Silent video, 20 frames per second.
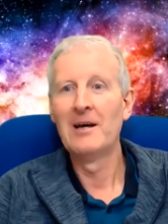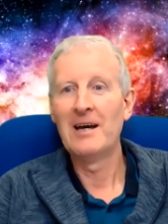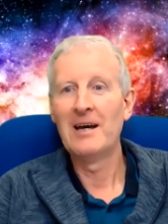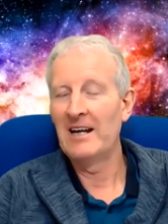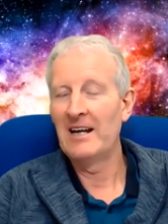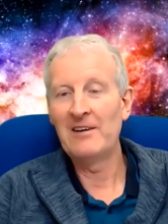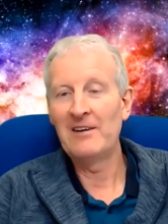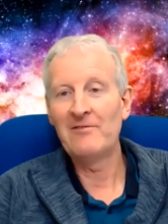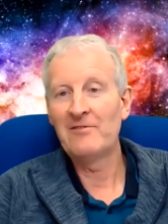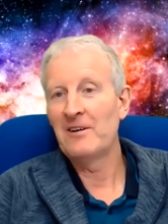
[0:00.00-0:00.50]

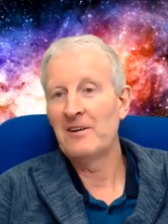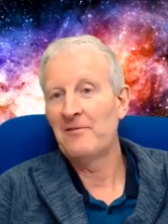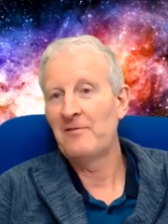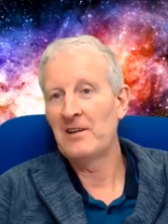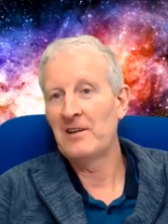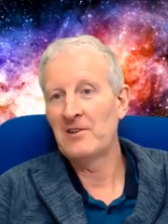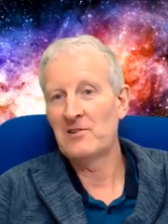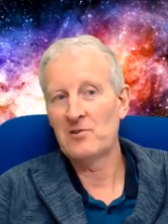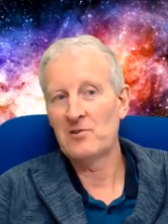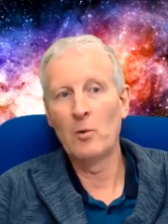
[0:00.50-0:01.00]
And even if
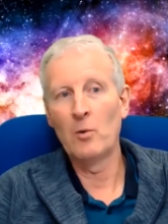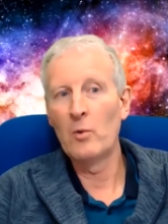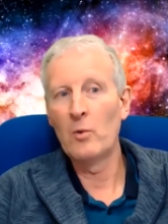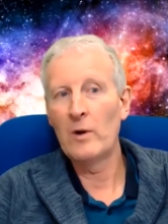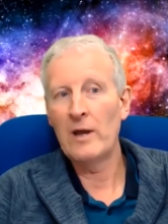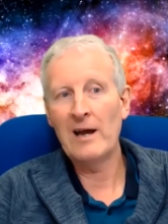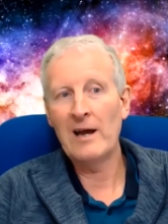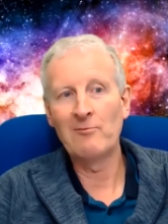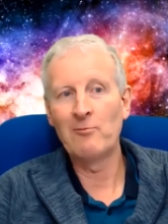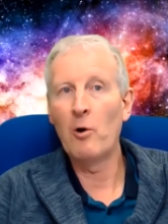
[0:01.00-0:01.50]
it's, oh, we
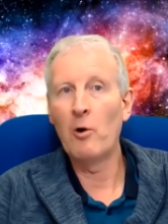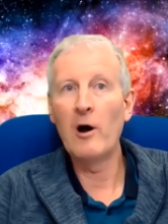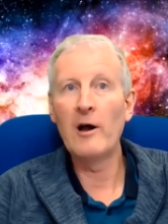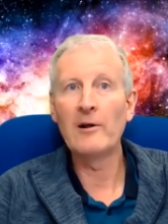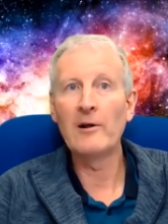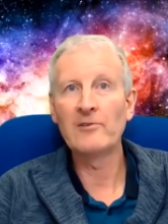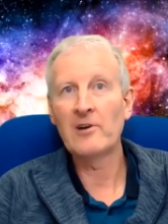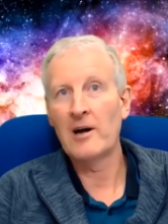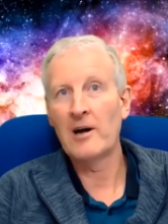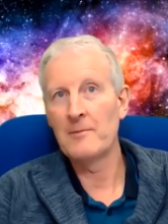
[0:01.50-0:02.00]
have
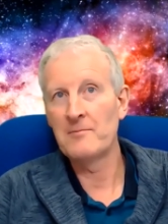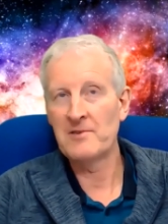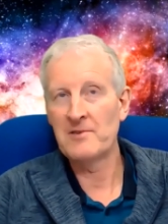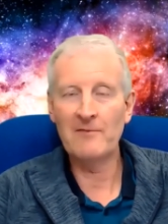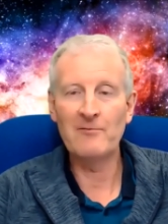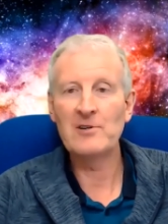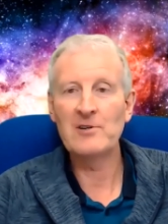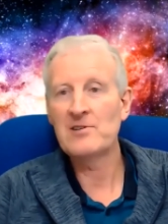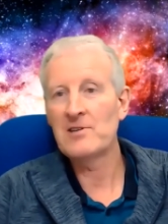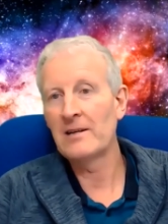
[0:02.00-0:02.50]
wild times
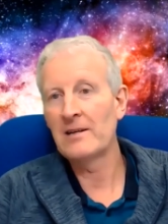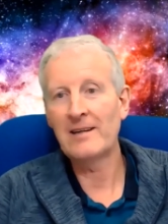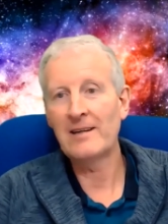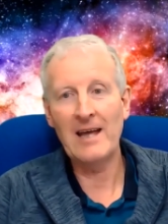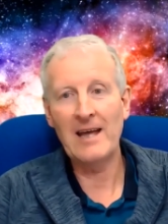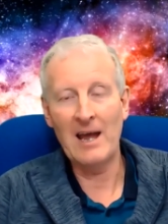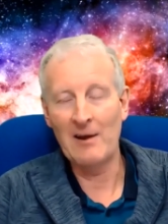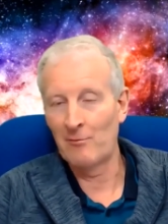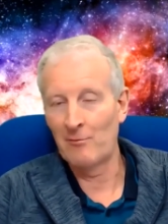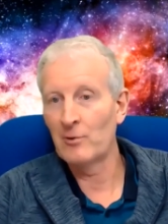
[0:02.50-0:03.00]
every Sunday,
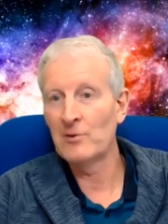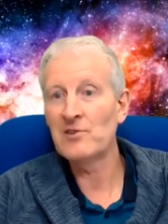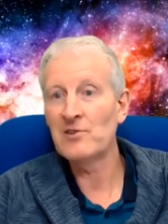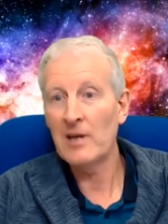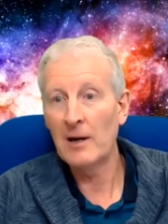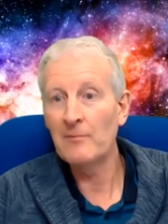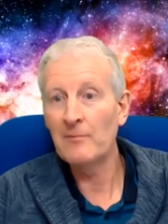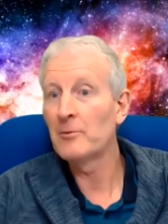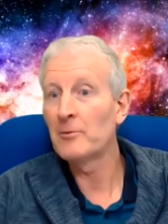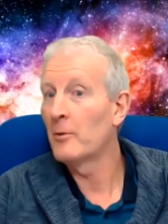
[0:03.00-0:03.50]
everyone's
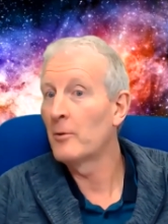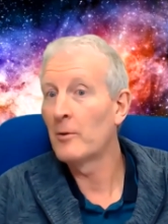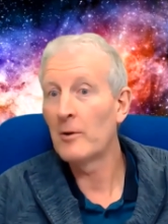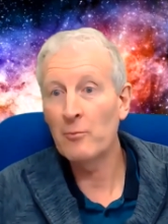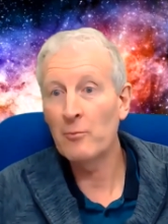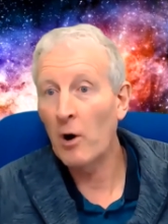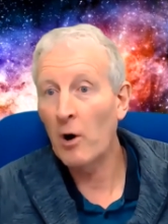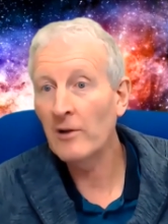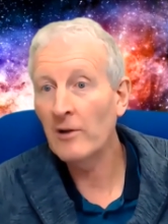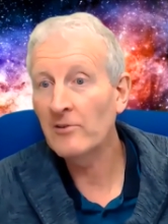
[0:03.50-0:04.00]
comfortable with
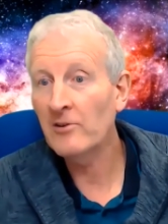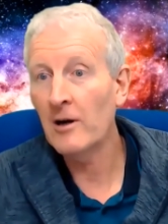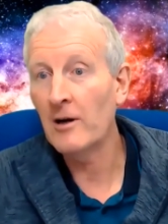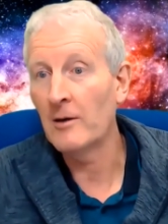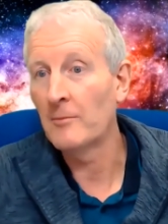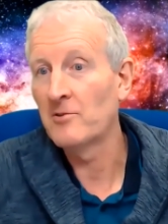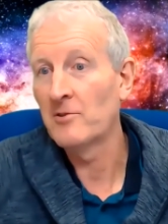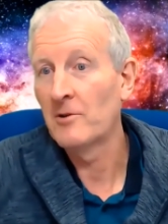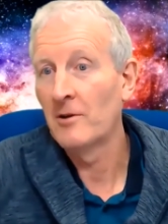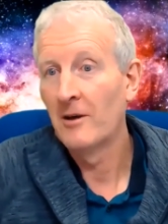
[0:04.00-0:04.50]
wild
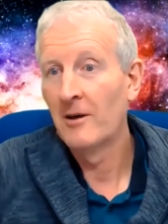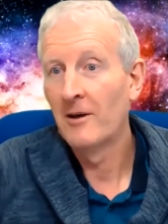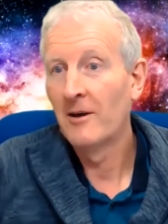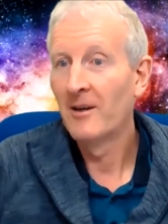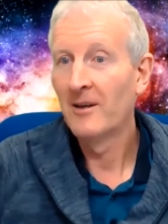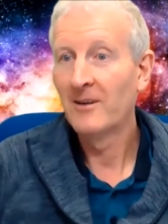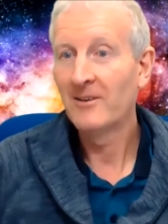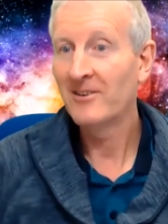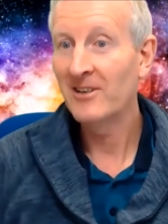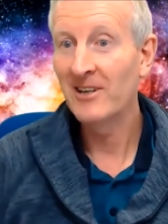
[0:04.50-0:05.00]
times.
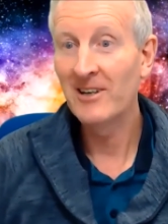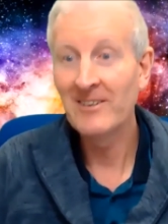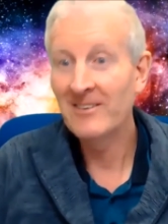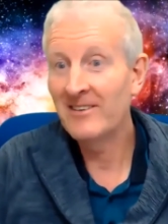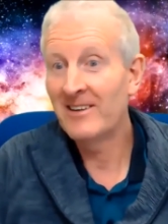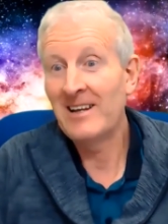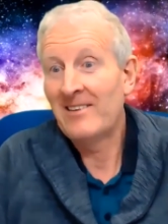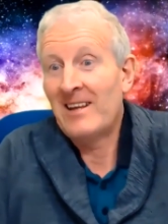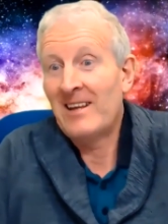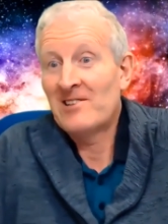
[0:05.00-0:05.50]
You know,
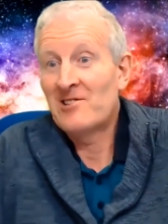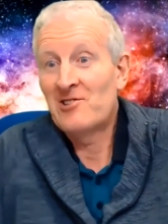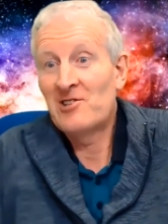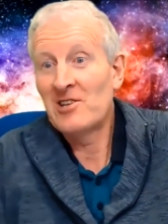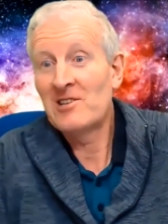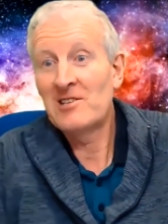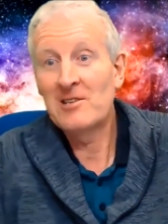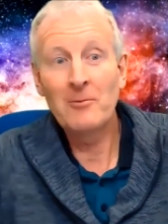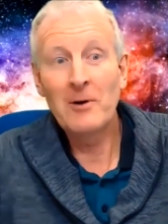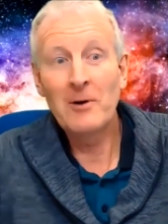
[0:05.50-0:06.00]
that, that's
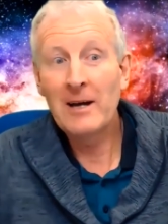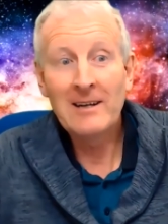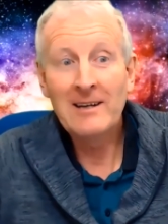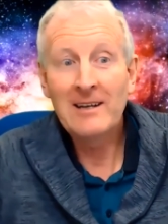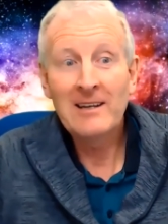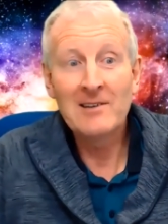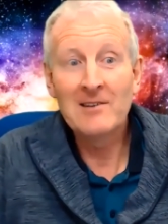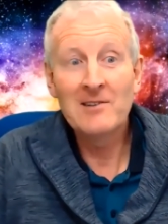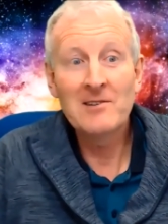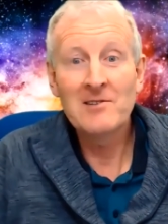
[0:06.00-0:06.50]
just the way it
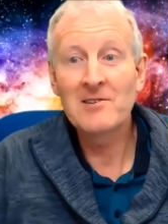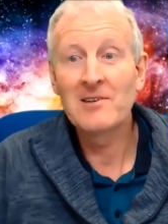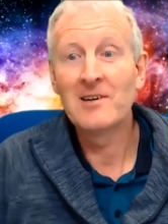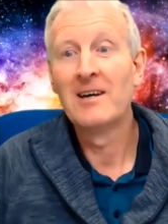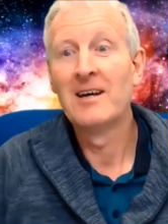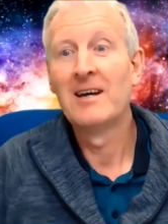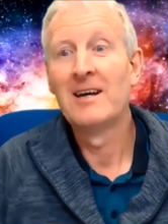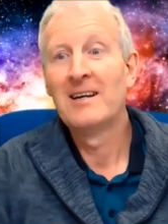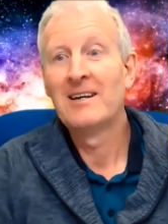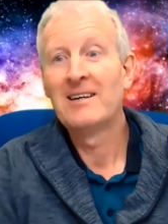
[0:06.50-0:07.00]
is,
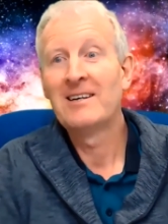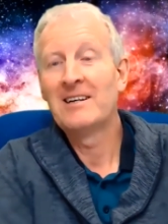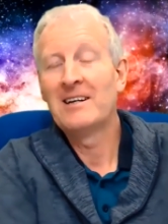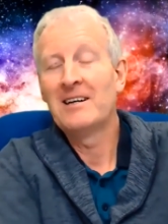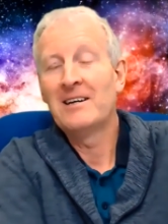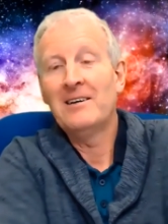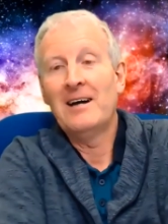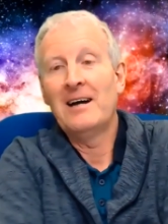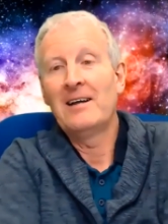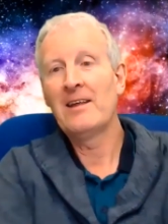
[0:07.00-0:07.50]
you
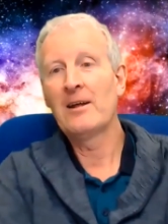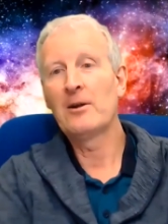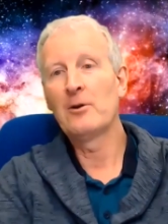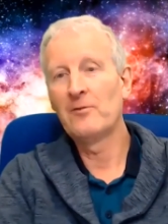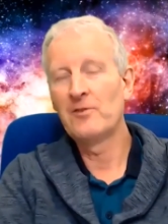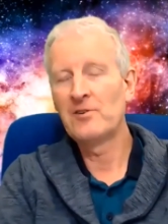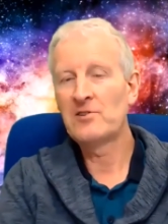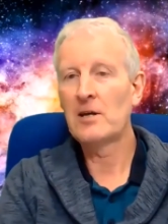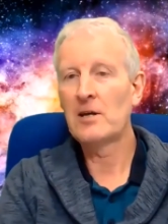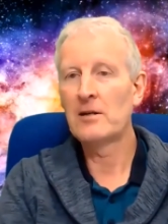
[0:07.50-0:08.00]
know, and then all
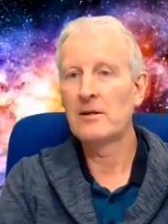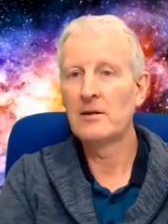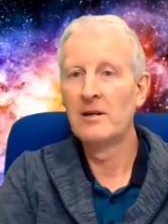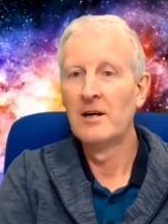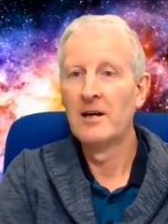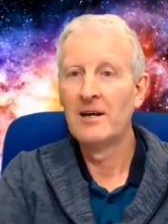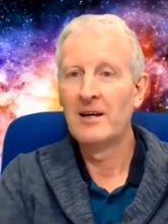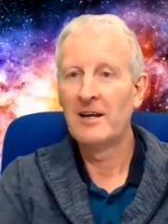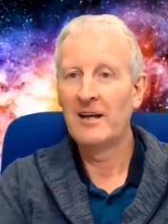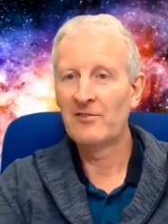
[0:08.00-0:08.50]
of a sudden
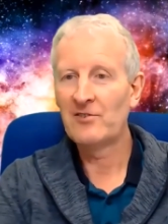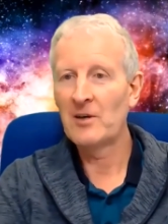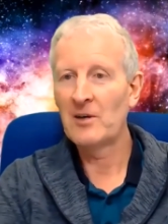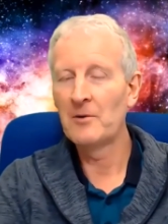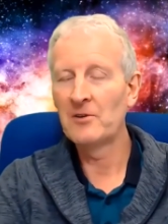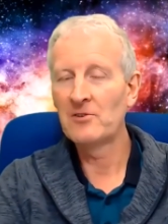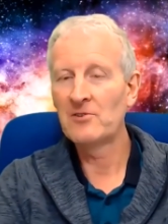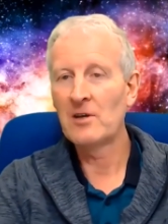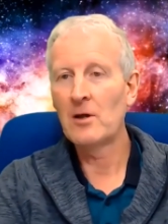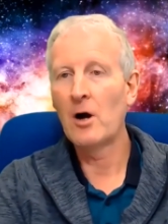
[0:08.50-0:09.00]
if
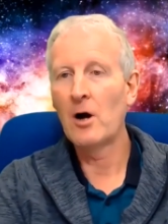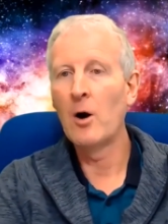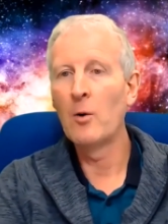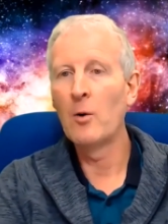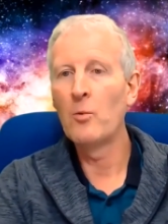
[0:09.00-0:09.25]
someone said, "Oh,